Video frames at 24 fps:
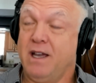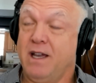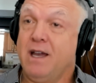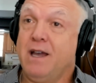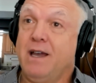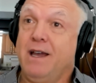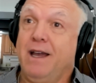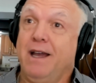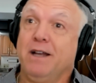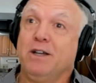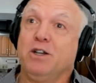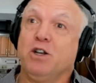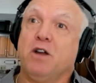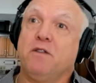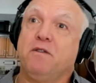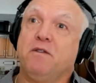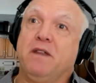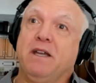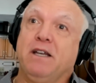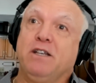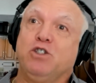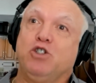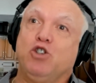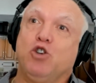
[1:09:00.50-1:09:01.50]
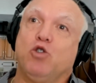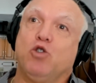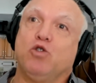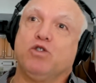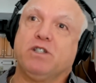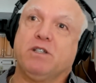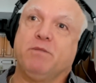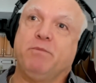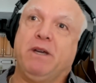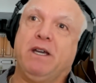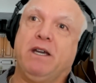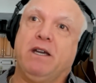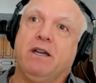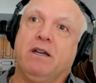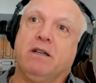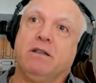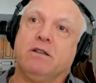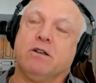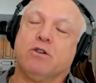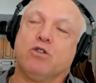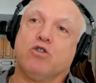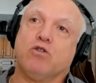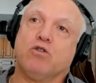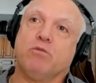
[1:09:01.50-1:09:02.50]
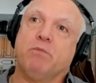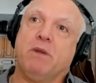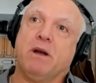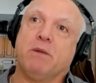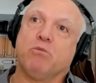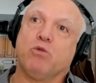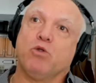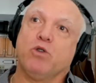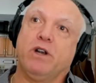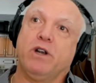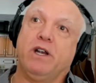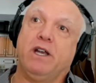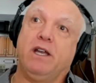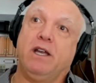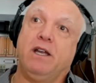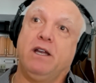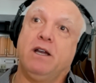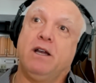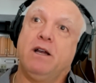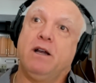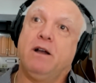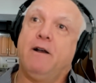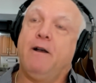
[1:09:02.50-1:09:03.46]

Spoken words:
Okay? And nothing jolts me into her memory